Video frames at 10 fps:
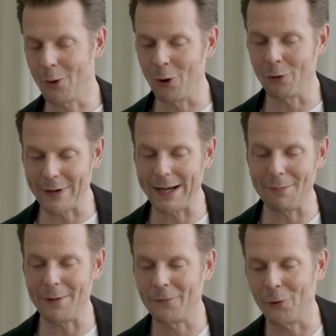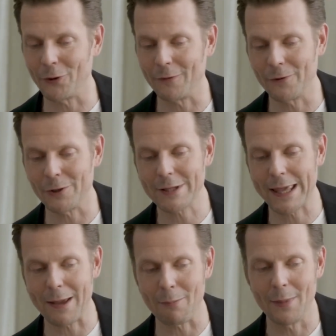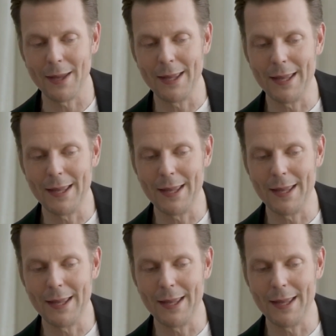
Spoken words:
Already before the first game